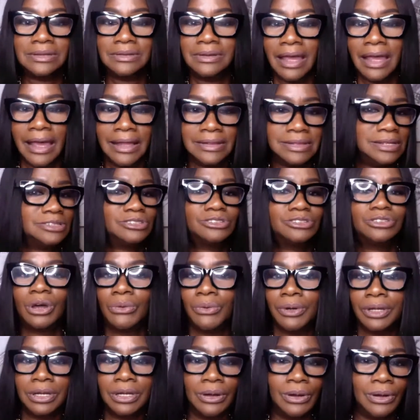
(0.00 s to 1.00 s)
I had this
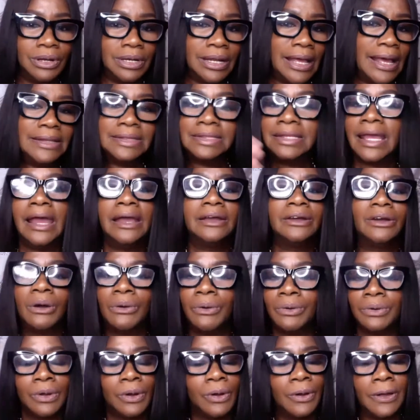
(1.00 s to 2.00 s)
going on. I had that
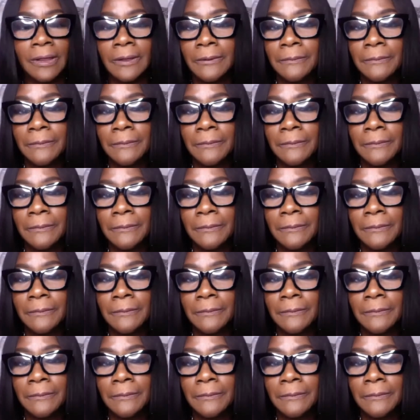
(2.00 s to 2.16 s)
going on.